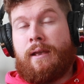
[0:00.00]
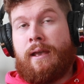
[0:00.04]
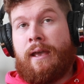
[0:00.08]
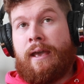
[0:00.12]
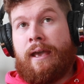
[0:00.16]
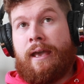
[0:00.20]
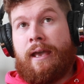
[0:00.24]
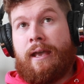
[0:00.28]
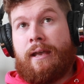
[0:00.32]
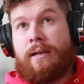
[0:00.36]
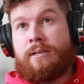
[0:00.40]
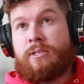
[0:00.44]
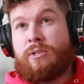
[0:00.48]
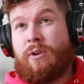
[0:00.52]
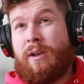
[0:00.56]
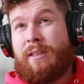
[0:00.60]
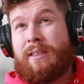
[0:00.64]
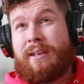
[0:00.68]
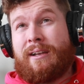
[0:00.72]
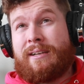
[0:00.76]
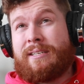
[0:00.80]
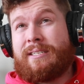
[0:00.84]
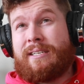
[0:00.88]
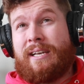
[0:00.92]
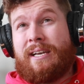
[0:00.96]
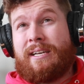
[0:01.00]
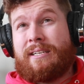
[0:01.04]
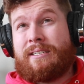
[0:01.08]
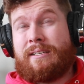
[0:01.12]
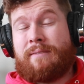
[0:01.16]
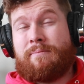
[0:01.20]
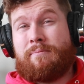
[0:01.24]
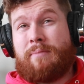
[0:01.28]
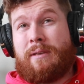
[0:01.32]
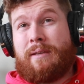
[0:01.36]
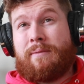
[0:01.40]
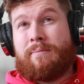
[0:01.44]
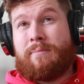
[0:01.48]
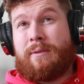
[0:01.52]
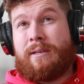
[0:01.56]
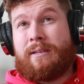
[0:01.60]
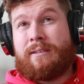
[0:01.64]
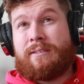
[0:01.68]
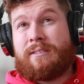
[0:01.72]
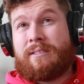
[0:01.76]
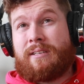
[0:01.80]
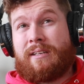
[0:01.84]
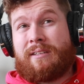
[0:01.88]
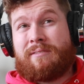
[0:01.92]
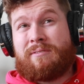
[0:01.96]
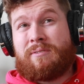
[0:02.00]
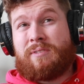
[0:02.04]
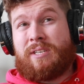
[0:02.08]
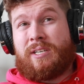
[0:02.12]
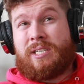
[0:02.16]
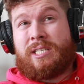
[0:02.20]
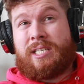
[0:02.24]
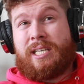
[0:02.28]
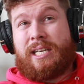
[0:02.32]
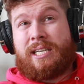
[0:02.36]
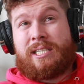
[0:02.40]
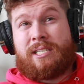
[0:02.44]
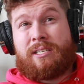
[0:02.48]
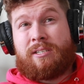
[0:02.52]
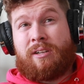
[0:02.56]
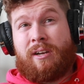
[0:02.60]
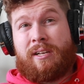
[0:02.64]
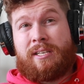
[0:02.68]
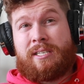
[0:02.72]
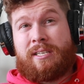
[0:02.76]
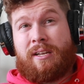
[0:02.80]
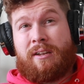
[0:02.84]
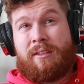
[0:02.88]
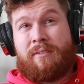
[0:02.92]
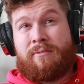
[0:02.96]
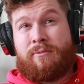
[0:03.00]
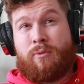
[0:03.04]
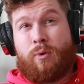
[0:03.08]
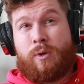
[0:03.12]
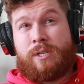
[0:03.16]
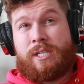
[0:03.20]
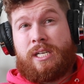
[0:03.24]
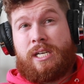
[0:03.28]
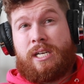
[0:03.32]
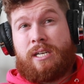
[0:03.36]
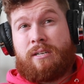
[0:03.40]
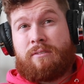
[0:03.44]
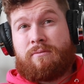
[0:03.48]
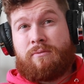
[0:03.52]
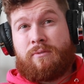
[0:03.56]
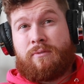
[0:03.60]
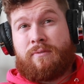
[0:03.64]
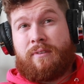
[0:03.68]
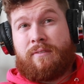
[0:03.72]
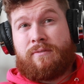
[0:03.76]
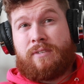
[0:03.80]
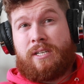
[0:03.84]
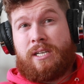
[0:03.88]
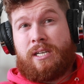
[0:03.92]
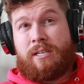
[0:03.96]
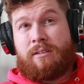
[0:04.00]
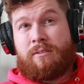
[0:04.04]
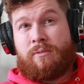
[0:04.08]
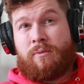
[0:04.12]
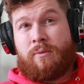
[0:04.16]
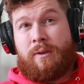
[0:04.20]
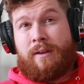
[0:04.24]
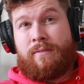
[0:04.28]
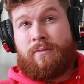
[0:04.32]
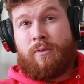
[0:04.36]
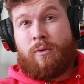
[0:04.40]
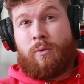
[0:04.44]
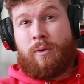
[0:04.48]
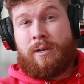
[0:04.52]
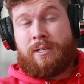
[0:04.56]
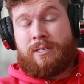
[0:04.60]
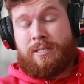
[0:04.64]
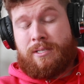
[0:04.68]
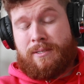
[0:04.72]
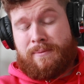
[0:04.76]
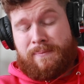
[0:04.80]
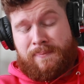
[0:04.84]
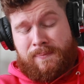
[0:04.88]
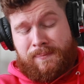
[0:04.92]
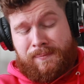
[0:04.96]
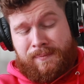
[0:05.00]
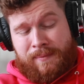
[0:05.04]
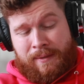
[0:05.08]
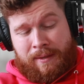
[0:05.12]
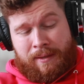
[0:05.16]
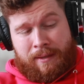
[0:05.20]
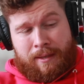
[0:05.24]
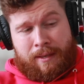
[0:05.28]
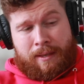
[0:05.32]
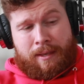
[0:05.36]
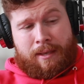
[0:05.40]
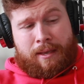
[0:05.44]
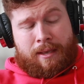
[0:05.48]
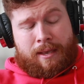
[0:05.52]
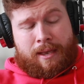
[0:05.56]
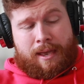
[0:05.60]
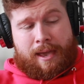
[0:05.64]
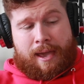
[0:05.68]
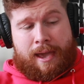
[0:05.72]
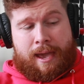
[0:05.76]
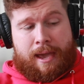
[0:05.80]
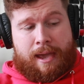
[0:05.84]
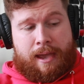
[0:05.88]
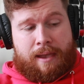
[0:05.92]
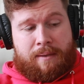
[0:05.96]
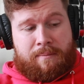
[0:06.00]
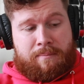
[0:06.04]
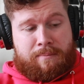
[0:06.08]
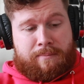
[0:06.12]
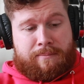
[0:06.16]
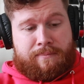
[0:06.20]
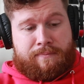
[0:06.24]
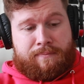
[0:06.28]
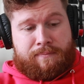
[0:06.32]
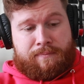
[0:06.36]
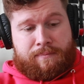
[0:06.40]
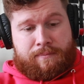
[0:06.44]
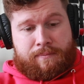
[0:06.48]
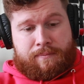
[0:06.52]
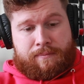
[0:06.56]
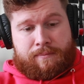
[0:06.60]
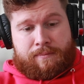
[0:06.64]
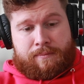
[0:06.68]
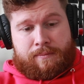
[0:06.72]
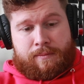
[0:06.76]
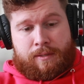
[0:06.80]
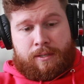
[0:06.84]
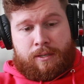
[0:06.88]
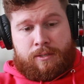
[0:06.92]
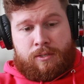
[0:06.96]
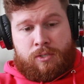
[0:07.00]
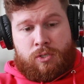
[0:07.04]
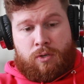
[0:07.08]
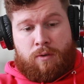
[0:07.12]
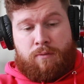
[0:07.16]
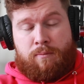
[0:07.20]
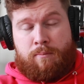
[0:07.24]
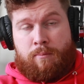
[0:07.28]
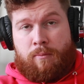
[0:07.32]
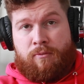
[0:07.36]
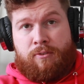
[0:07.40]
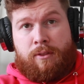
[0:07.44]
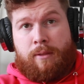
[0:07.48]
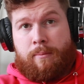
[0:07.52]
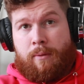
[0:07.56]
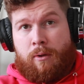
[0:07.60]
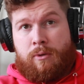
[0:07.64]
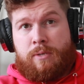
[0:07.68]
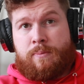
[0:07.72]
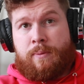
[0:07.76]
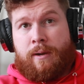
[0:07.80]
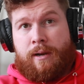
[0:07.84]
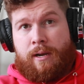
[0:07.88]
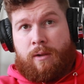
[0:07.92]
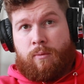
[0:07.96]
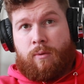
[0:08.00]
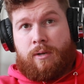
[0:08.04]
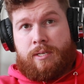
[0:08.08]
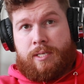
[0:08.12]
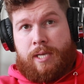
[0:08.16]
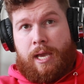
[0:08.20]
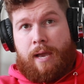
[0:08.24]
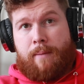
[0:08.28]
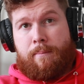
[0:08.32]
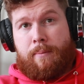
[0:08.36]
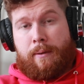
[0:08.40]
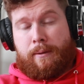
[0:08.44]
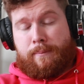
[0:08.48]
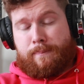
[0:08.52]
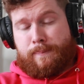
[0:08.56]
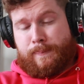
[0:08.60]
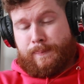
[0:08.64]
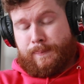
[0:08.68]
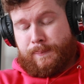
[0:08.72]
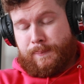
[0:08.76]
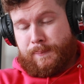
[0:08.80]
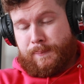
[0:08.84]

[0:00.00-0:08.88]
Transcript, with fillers: uh, so I think I stayed in B and Bs like six nights out of the fourteen or fifteen or whatever it was. Um, So for the most part, it was camping.